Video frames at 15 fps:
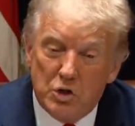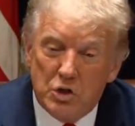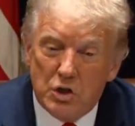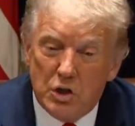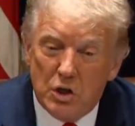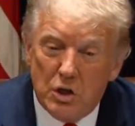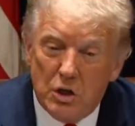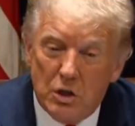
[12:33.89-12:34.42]

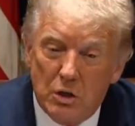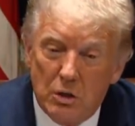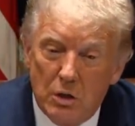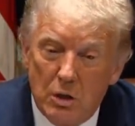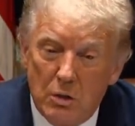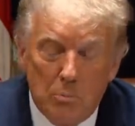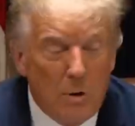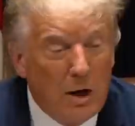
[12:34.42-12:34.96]
but
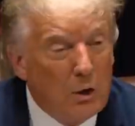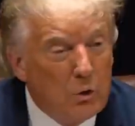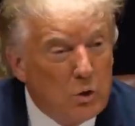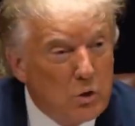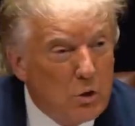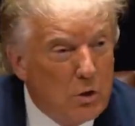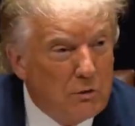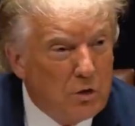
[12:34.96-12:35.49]
it's
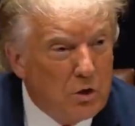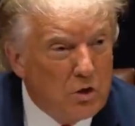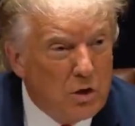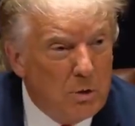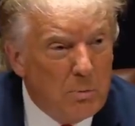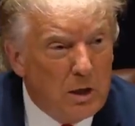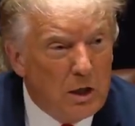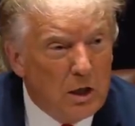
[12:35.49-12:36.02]
totally appropriate for
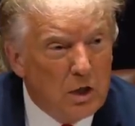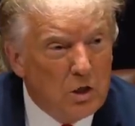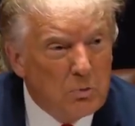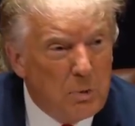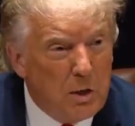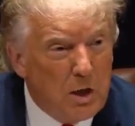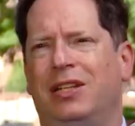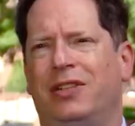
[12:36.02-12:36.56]
the United
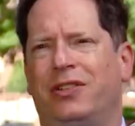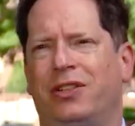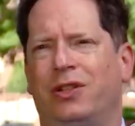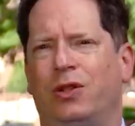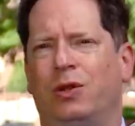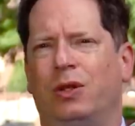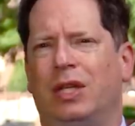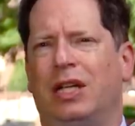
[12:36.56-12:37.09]
States
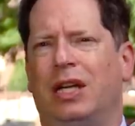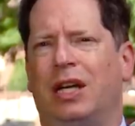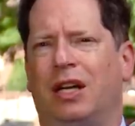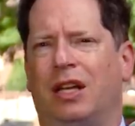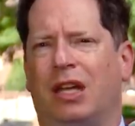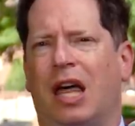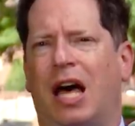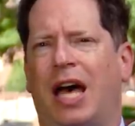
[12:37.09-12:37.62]
to
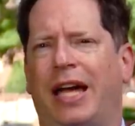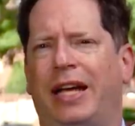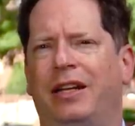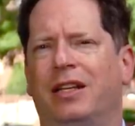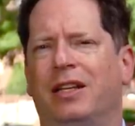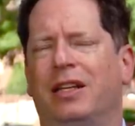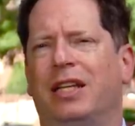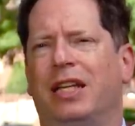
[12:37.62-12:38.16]

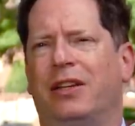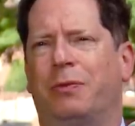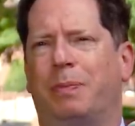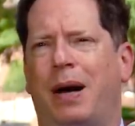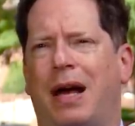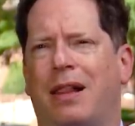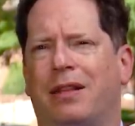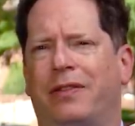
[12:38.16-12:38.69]
align its
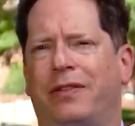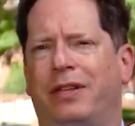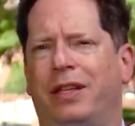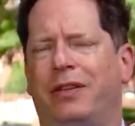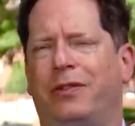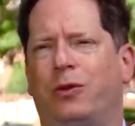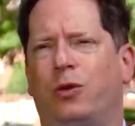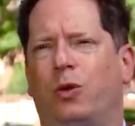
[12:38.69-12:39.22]

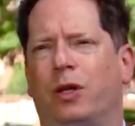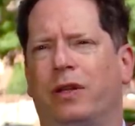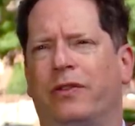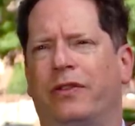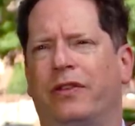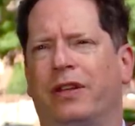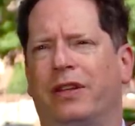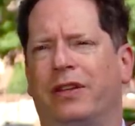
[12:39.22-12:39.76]
policies
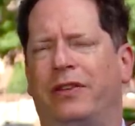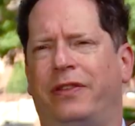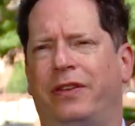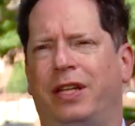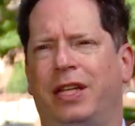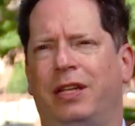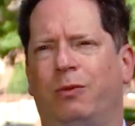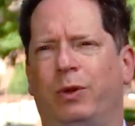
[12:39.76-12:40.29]
towards the
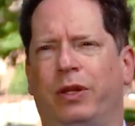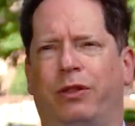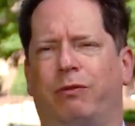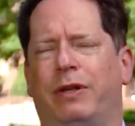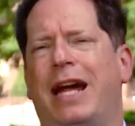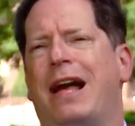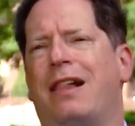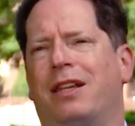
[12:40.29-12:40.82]
city with
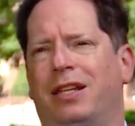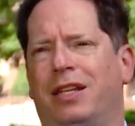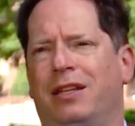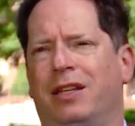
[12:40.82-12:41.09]
reality.